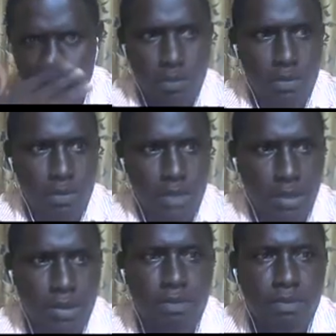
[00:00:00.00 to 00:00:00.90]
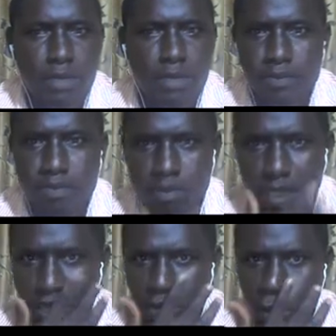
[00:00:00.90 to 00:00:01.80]
Now, if
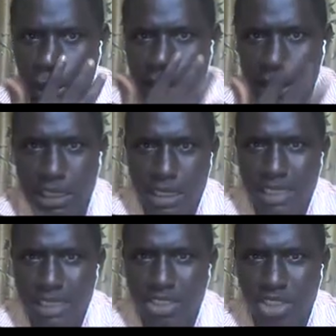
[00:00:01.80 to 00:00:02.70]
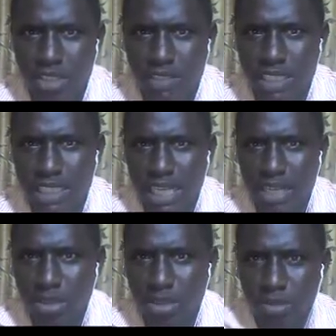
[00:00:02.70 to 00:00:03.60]
you look at it, taxation of a digital
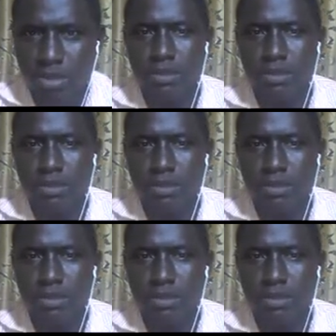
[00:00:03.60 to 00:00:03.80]
economy.